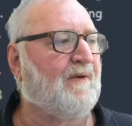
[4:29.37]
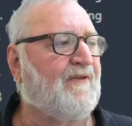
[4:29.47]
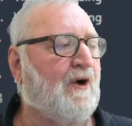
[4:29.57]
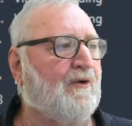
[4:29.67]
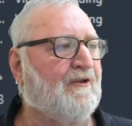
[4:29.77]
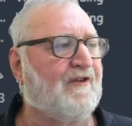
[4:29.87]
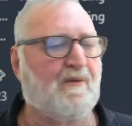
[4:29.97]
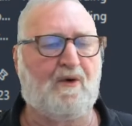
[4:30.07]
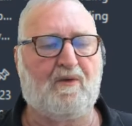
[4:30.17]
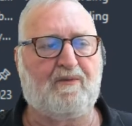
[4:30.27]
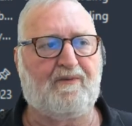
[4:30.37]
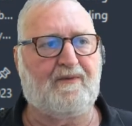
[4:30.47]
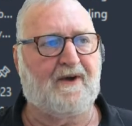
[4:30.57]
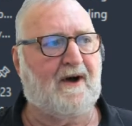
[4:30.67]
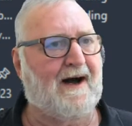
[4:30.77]
folders,
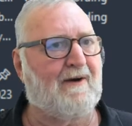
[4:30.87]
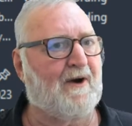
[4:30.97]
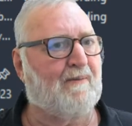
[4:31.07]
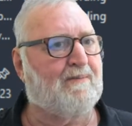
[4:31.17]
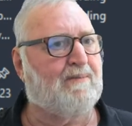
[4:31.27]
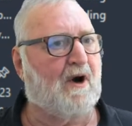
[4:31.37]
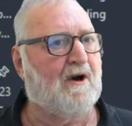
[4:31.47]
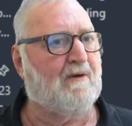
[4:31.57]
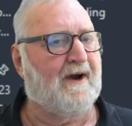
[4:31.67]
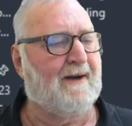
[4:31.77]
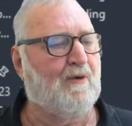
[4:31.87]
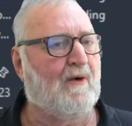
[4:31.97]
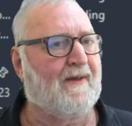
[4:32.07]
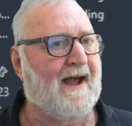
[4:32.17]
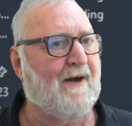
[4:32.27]
the Aria program
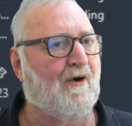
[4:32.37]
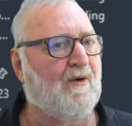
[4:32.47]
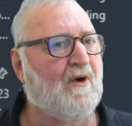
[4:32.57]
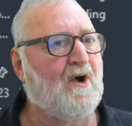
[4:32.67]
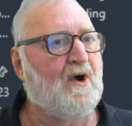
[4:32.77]
or the add-on